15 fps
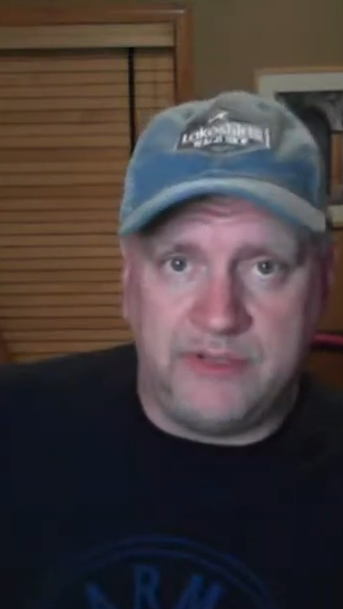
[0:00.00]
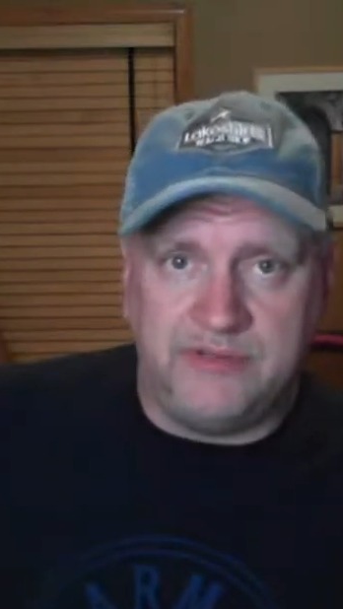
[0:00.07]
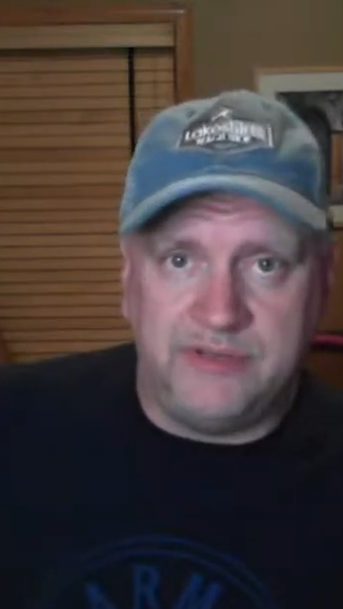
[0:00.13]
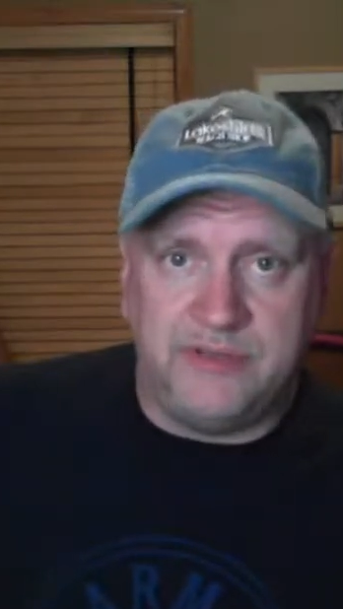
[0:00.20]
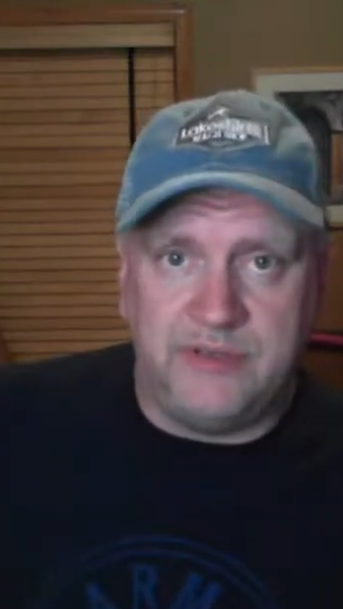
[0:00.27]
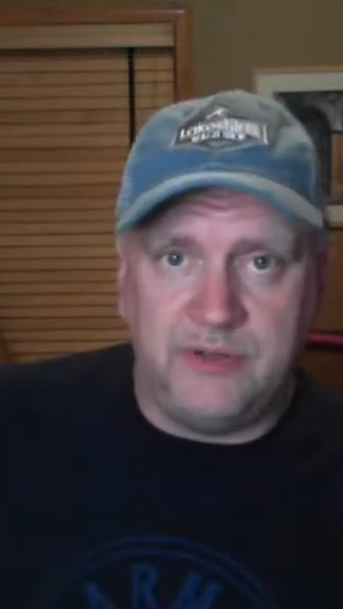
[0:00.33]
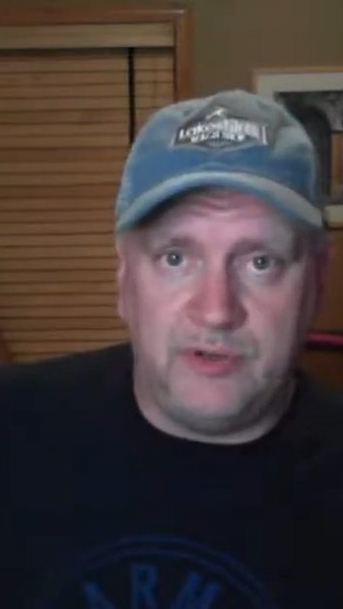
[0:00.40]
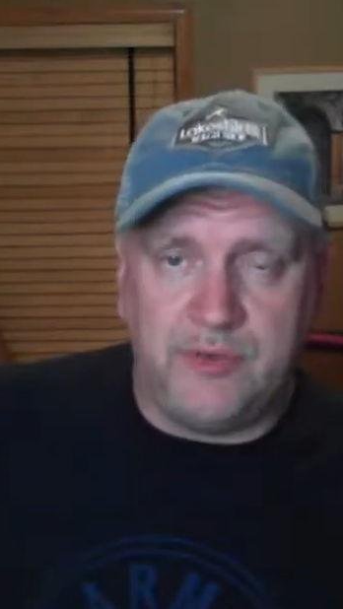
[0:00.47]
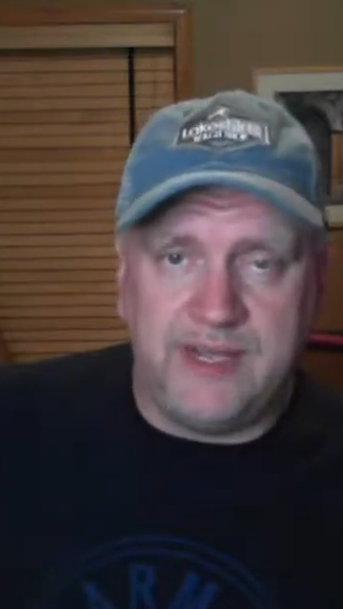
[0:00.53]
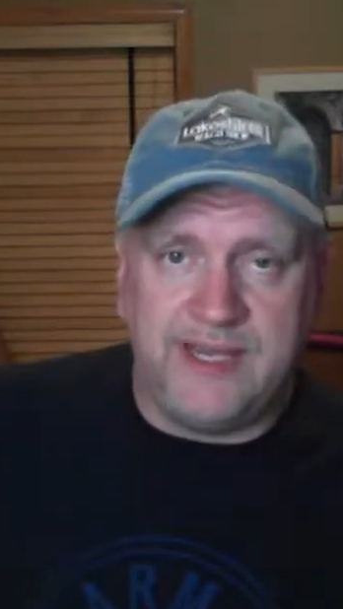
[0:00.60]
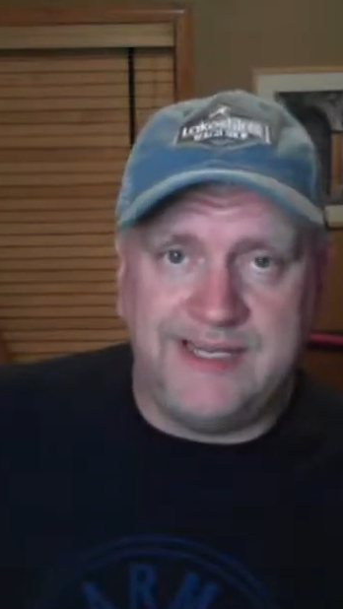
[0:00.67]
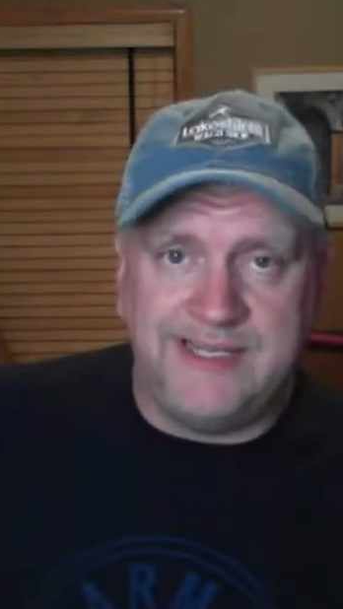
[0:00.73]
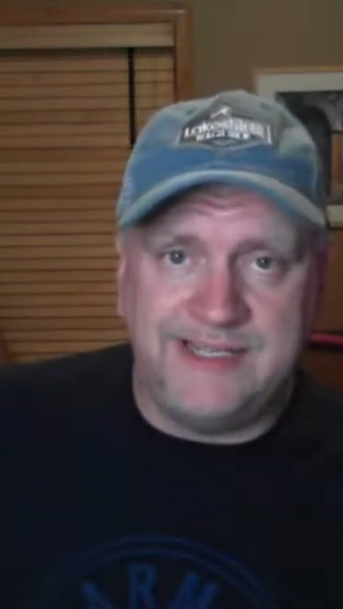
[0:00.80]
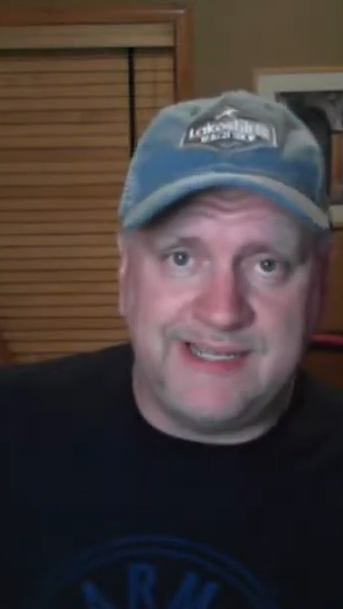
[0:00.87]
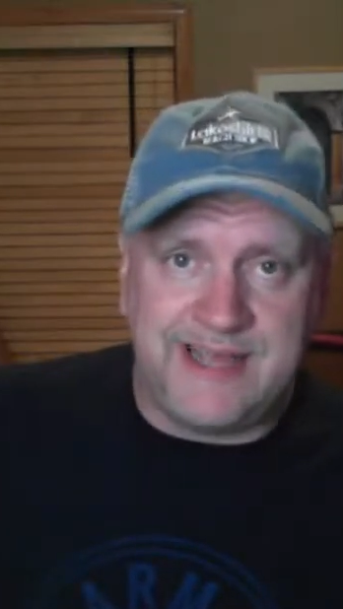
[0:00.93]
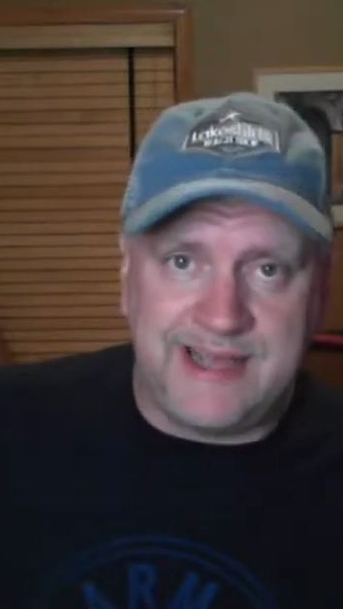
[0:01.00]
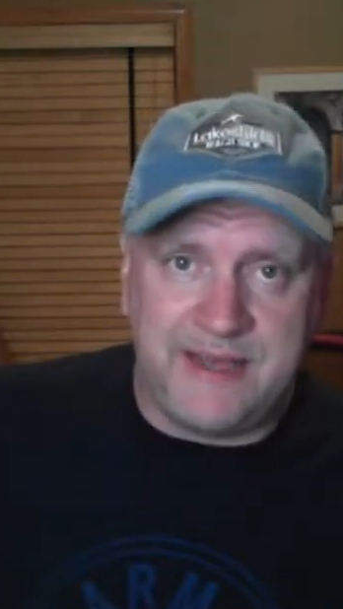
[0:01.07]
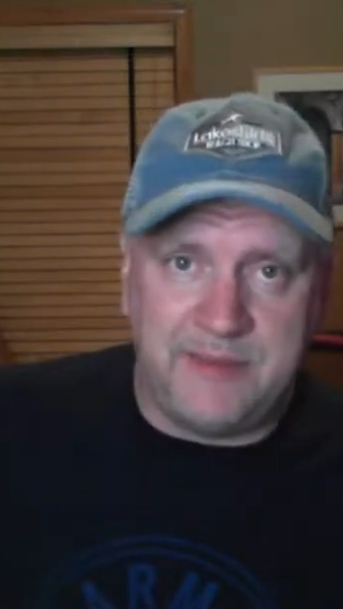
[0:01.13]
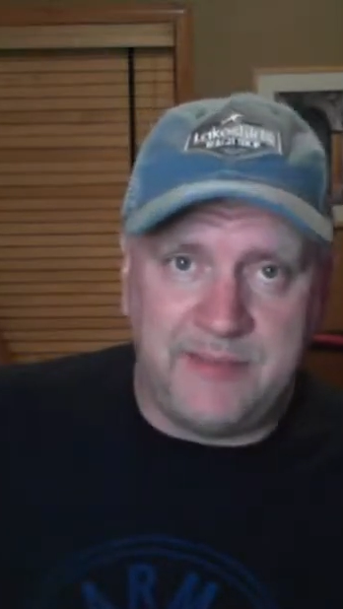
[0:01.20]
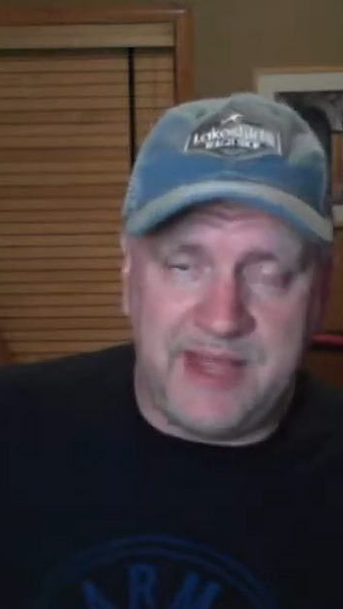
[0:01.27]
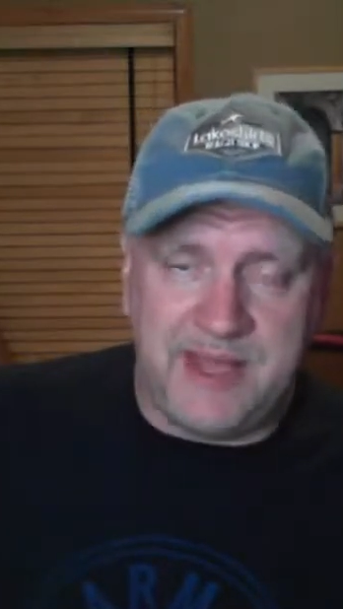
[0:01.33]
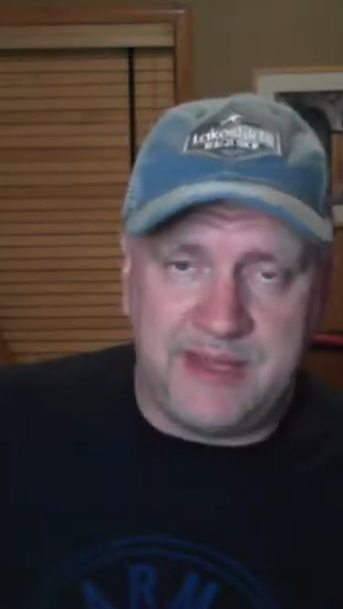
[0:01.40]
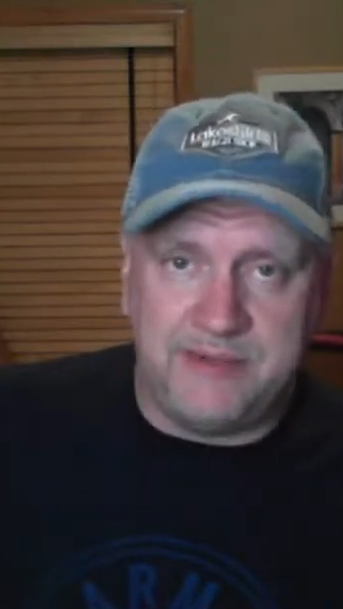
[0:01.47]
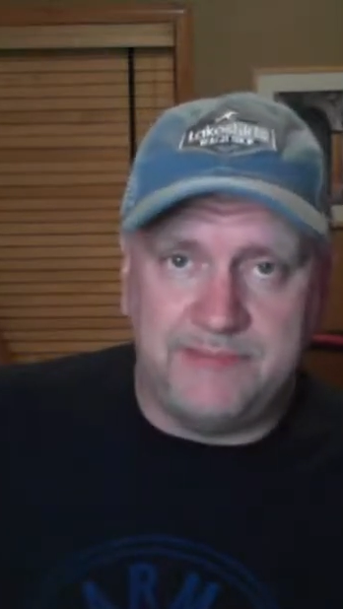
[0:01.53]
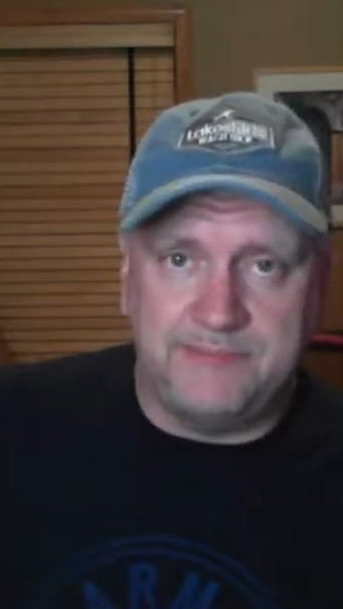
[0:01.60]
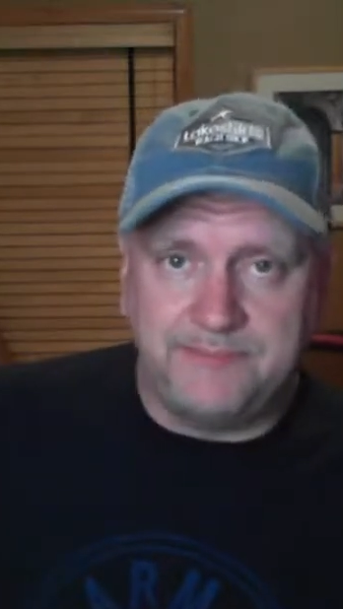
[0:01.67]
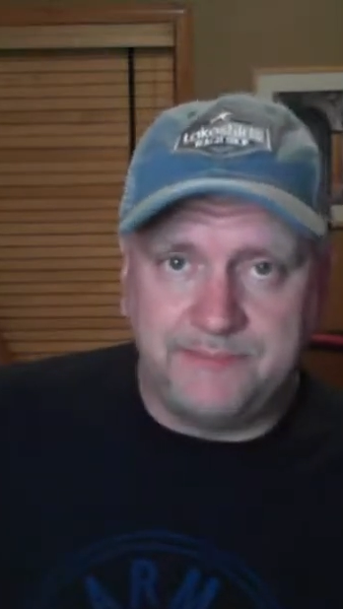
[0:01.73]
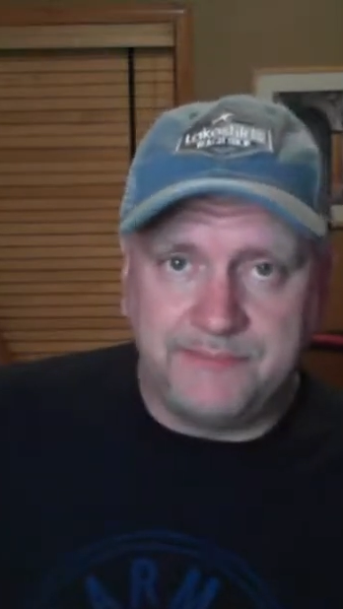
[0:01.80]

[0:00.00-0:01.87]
He created Sandman